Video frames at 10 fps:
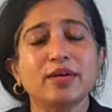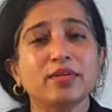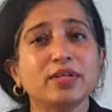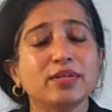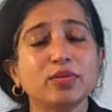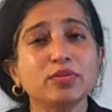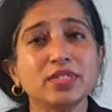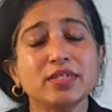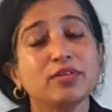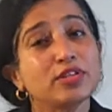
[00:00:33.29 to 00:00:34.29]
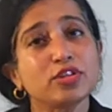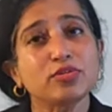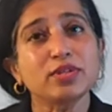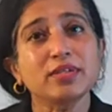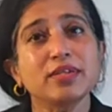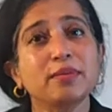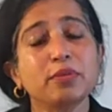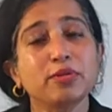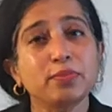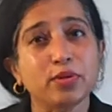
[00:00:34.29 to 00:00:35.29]
On her whole series, she's written a
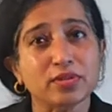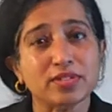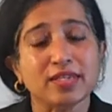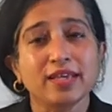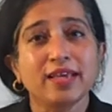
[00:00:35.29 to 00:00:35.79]
number of books,